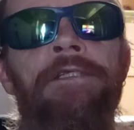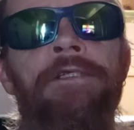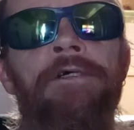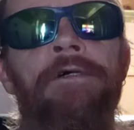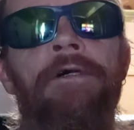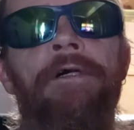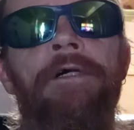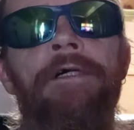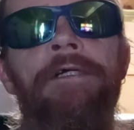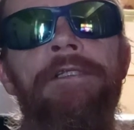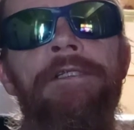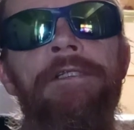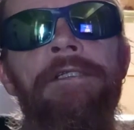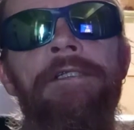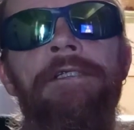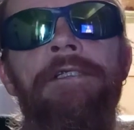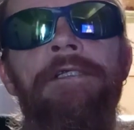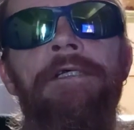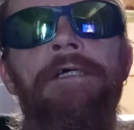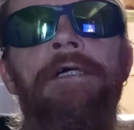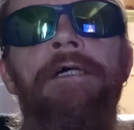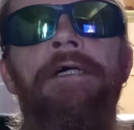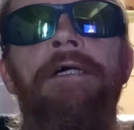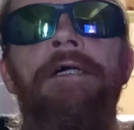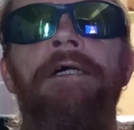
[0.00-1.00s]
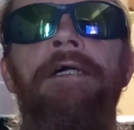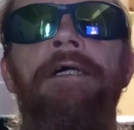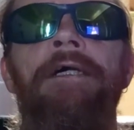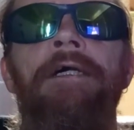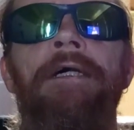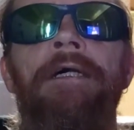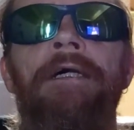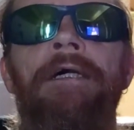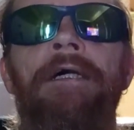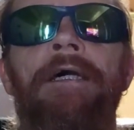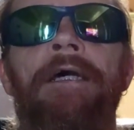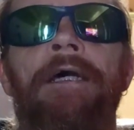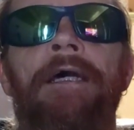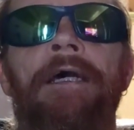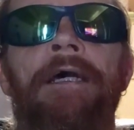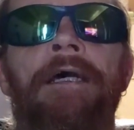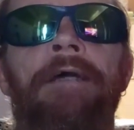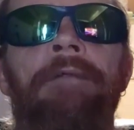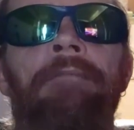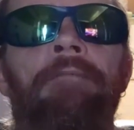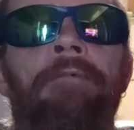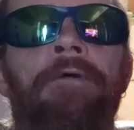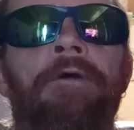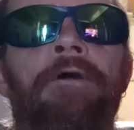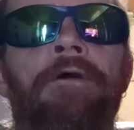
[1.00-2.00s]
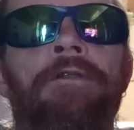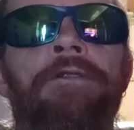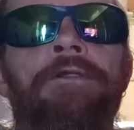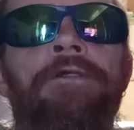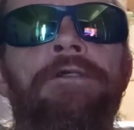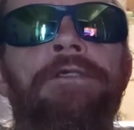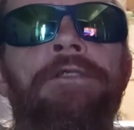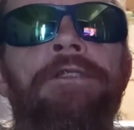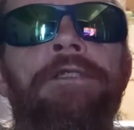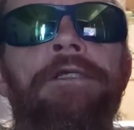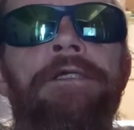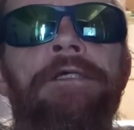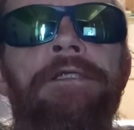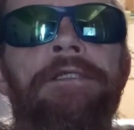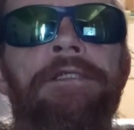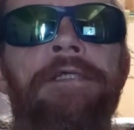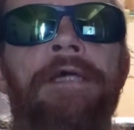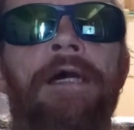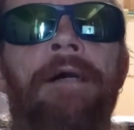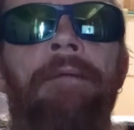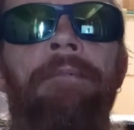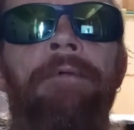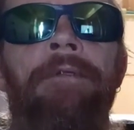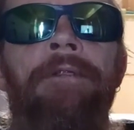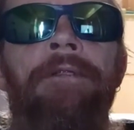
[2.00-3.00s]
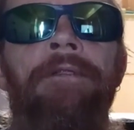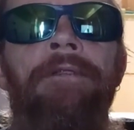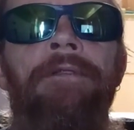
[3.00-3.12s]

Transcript: Signs, and we've got new stickers coming.